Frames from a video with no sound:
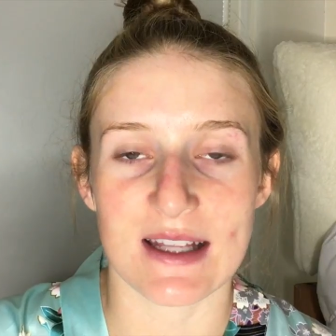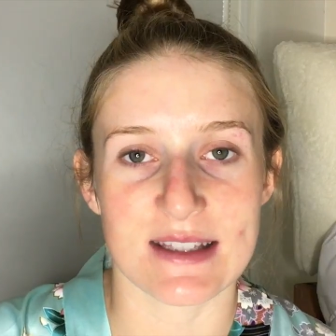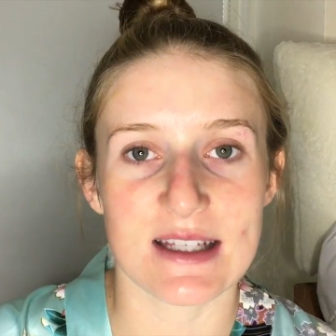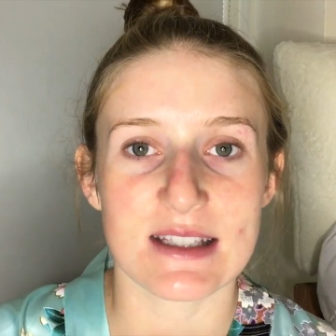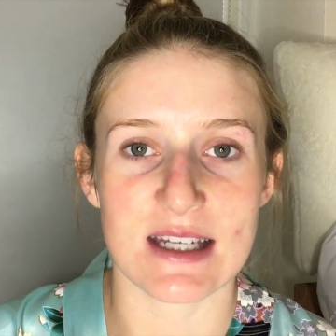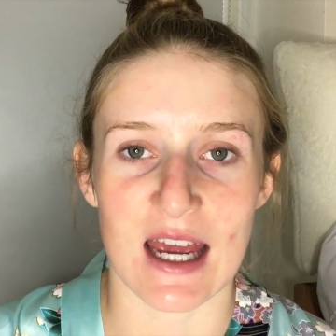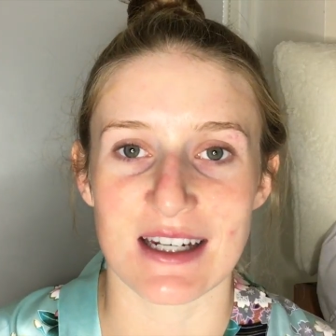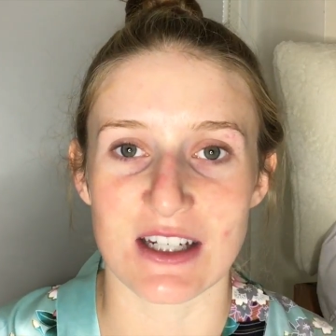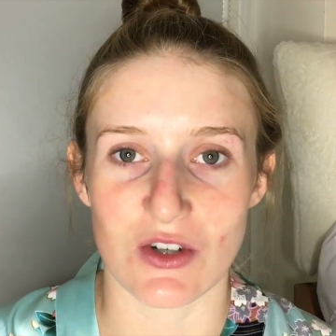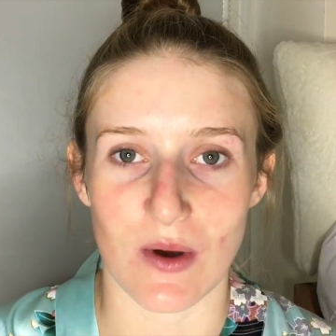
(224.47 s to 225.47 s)
It says
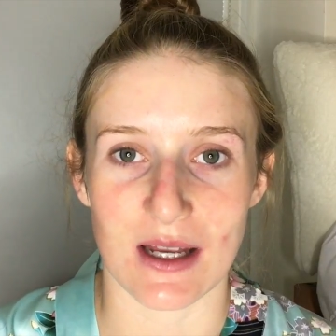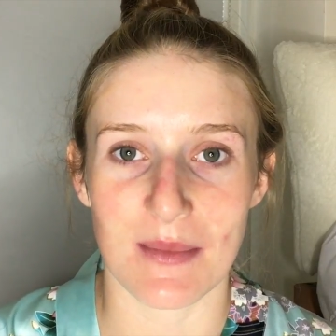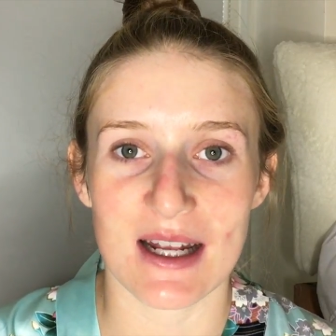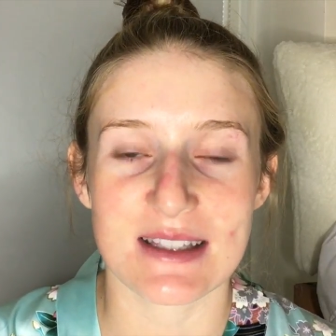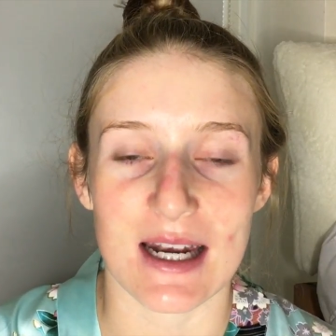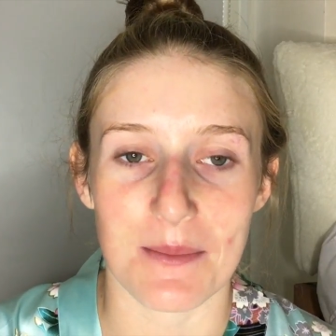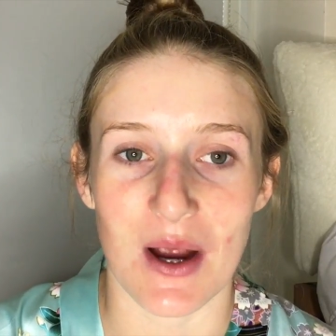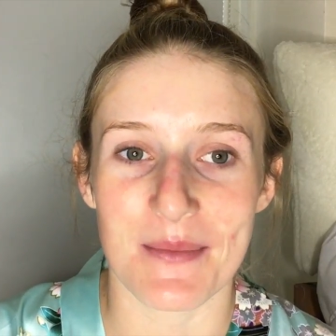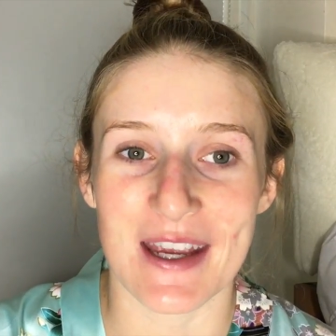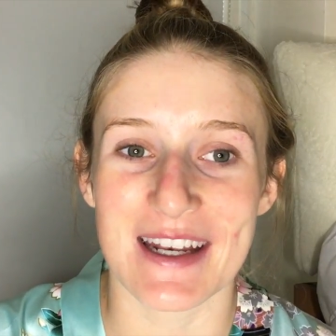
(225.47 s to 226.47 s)
10 to 20 minutes, and I'm
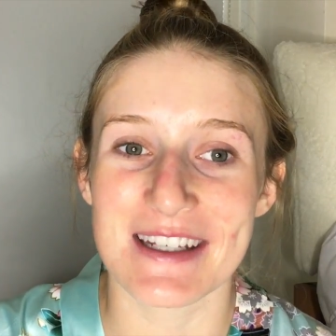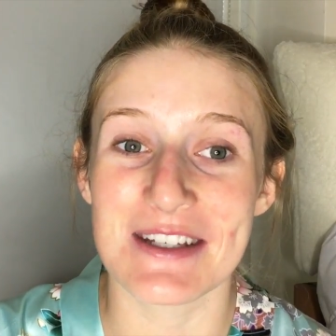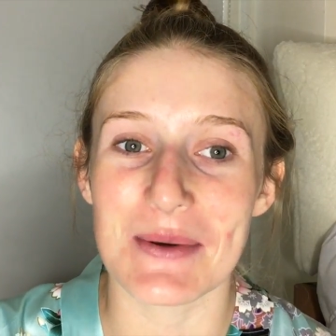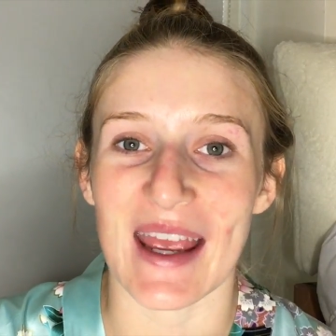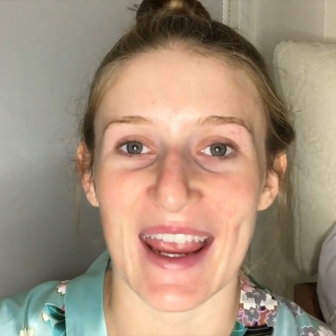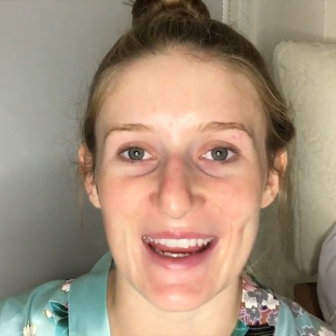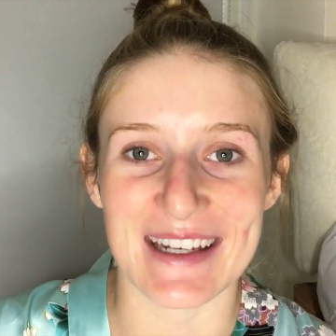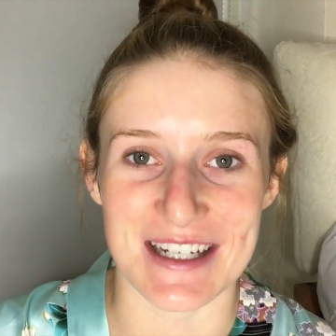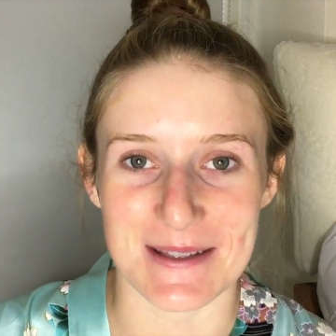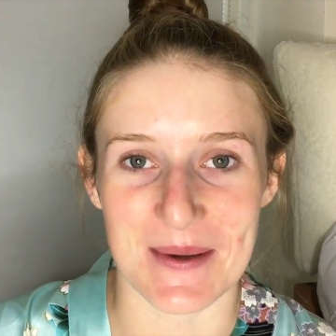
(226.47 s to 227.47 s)
probably going to do
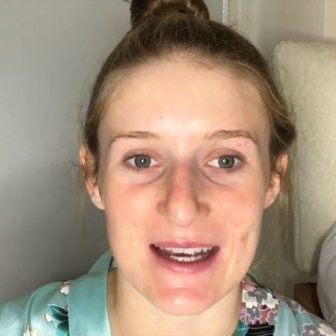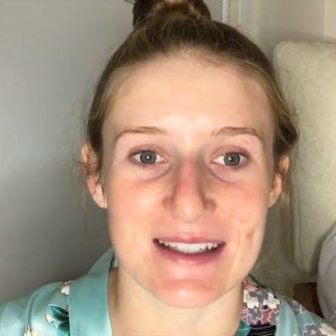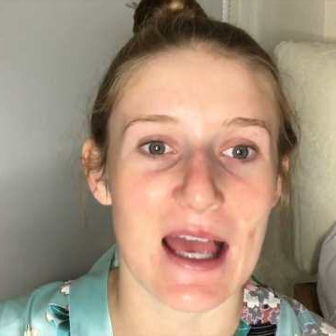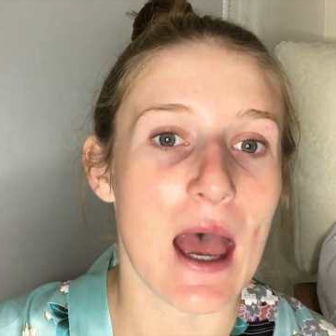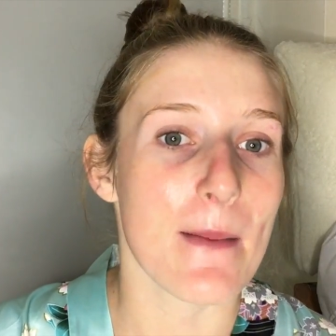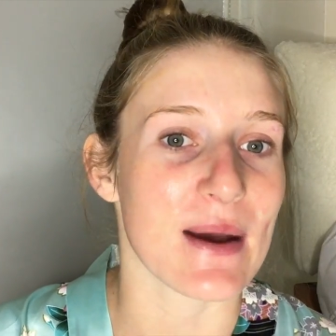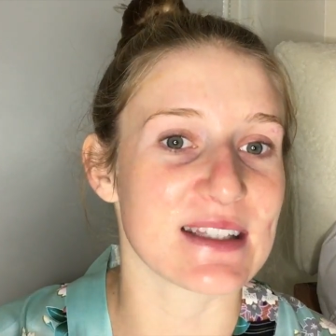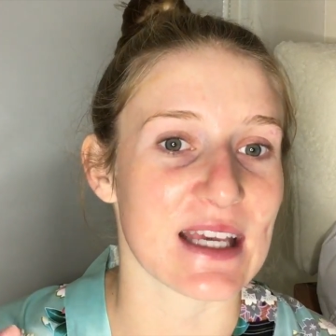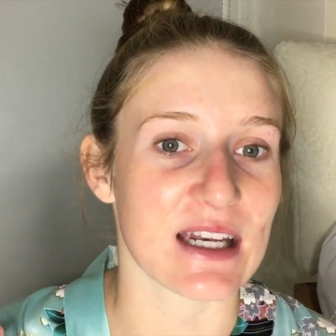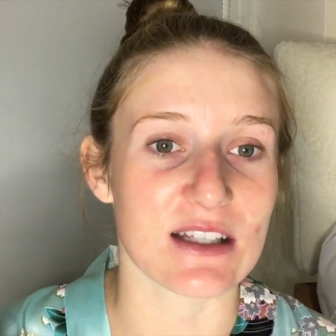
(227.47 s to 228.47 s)
8 just because my
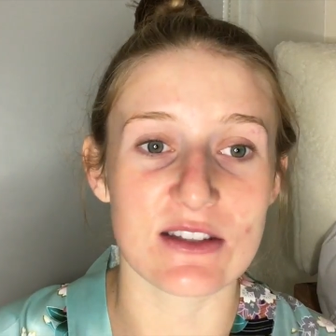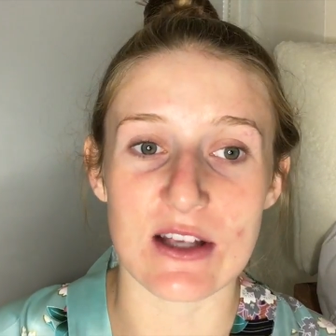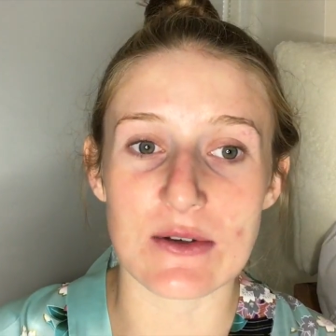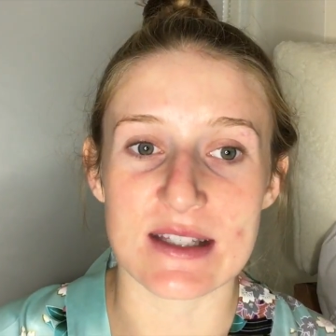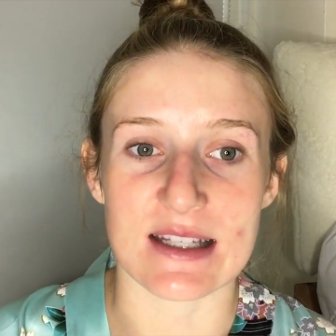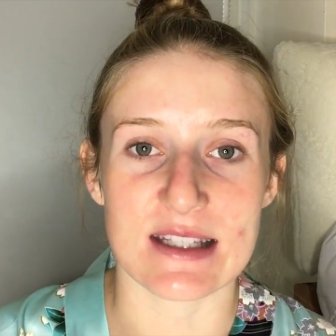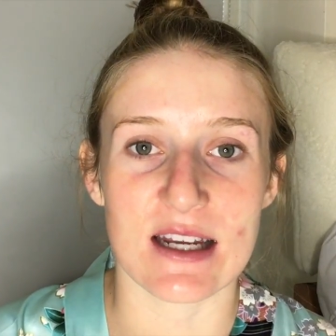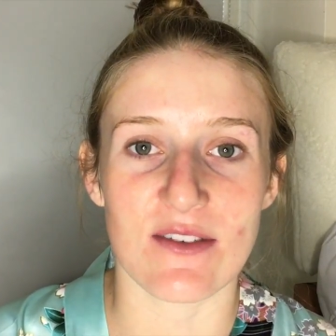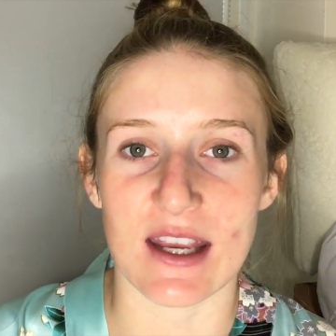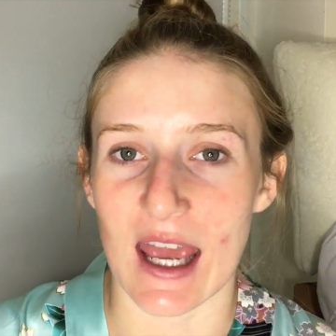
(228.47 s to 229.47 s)
skin is so
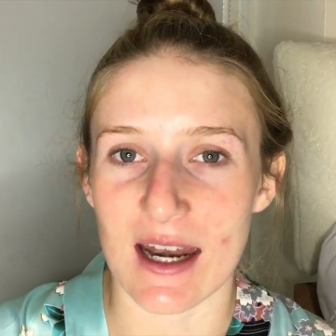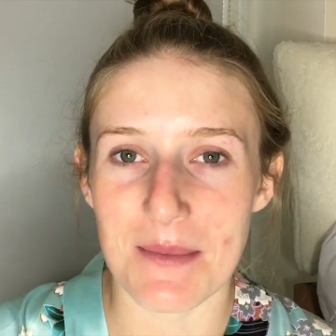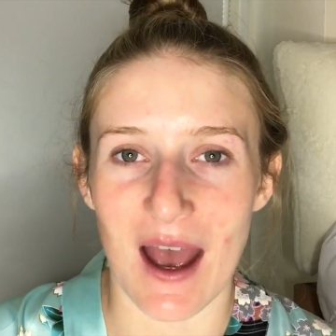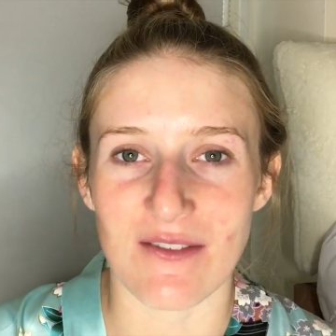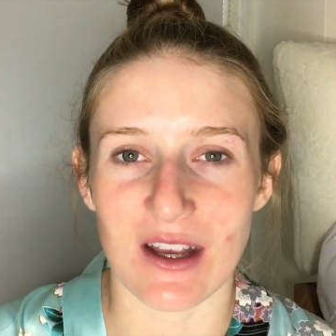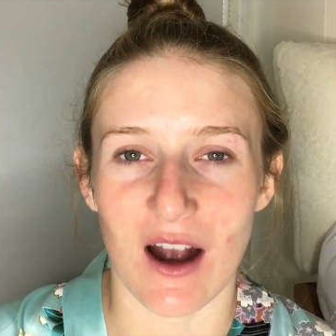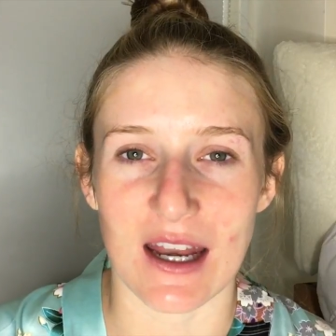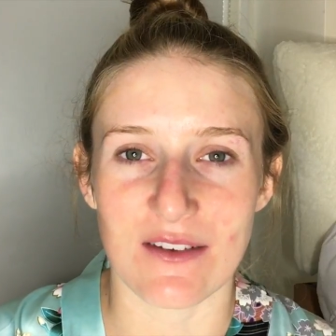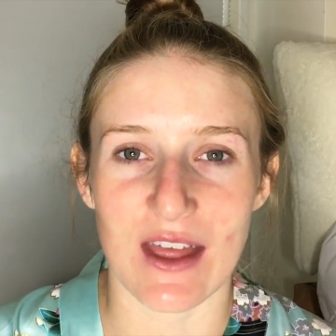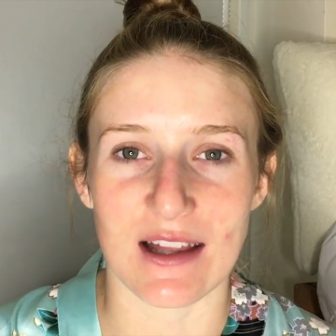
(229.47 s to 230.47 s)
sensitive. Again, I'm having
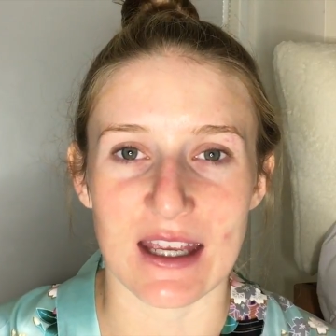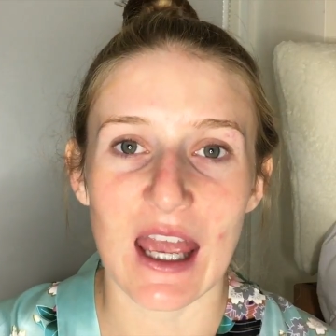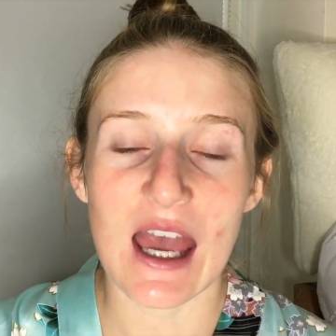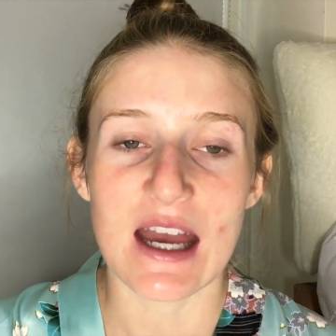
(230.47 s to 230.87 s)
kind of that like